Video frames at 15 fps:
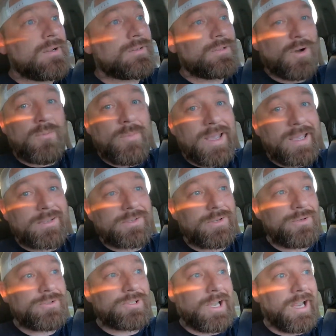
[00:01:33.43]
don't make it
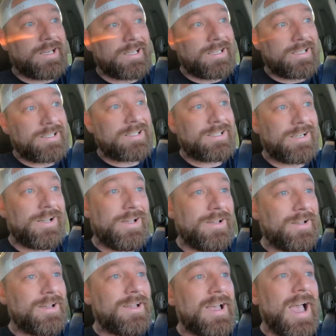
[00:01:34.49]
too shiny.
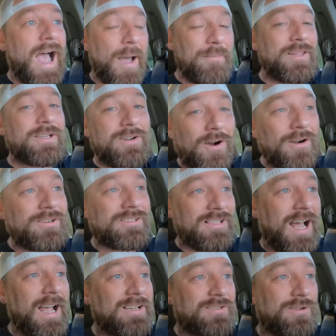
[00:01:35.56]
I mean, the car is
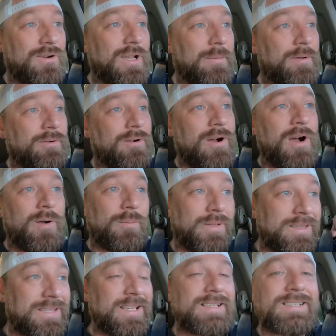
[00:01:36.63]
nice, don't get me wrong,
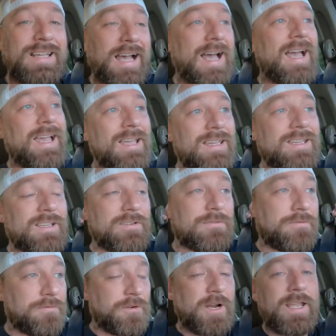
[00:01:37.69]
but this guy can
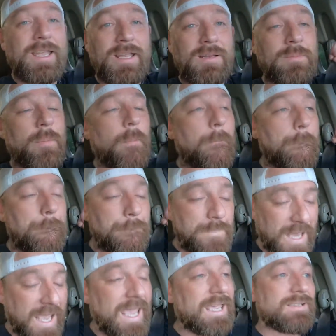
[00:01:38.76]

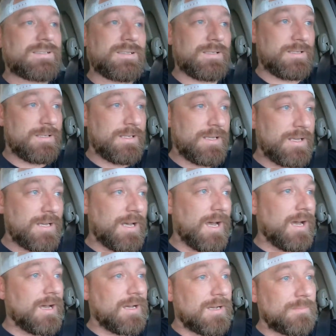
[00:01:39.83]
freaking paint.
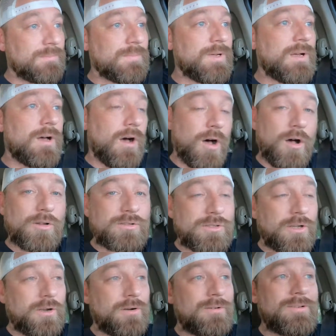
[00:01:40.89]

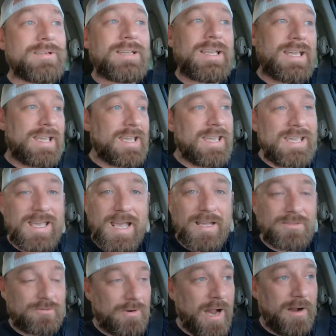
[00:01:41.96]
Also, he
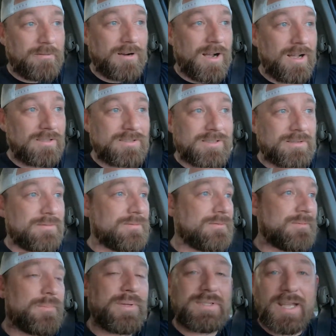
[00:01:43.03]
has rat rods
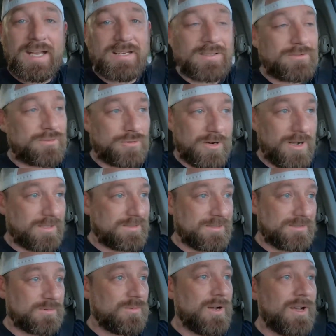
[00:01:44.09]
and patinaed trucks
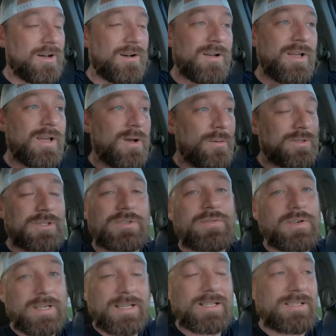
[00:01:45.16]
as well, which is
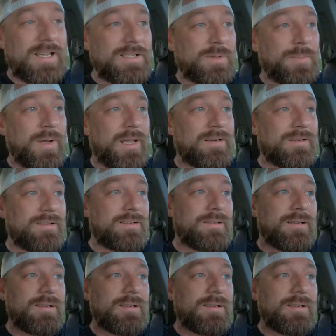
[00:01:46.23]
funny because he's a painter.